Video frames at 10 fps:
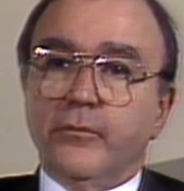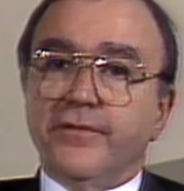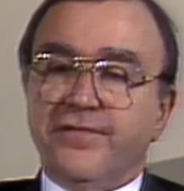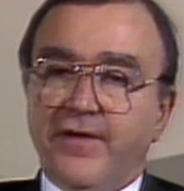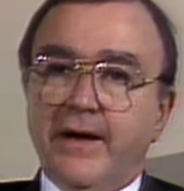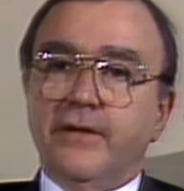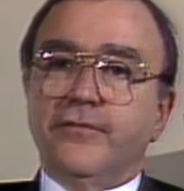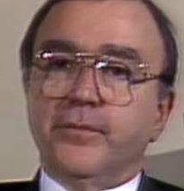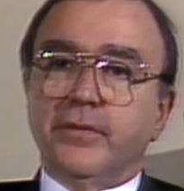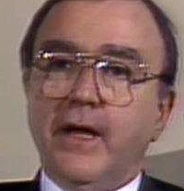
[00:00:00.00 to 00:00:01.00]
We're fighting
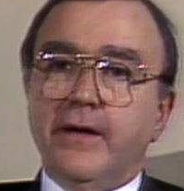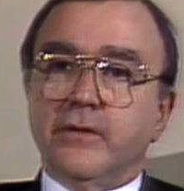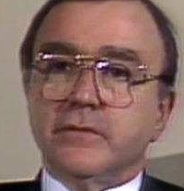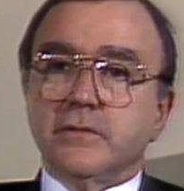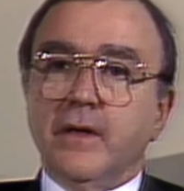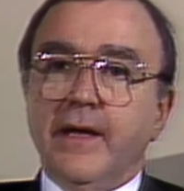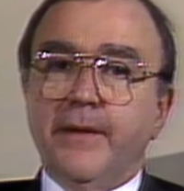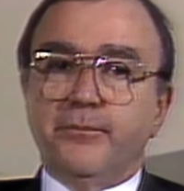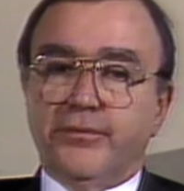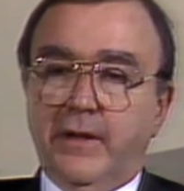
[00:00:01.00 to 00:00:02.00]
for players,
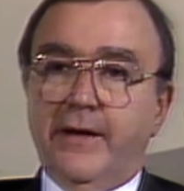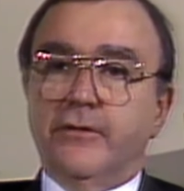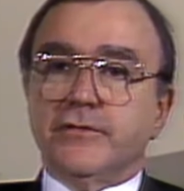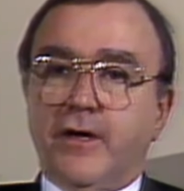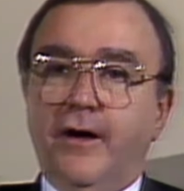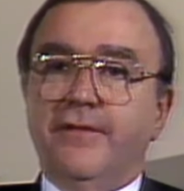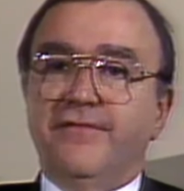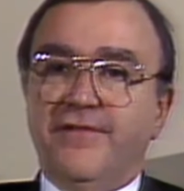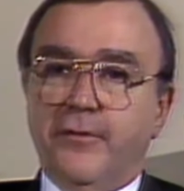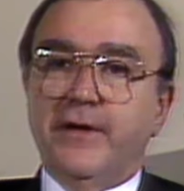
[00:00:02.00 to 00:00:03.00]
and players are
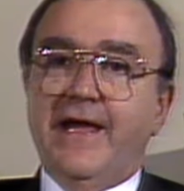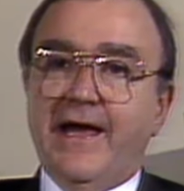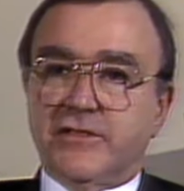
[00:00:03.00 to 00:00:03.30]
the very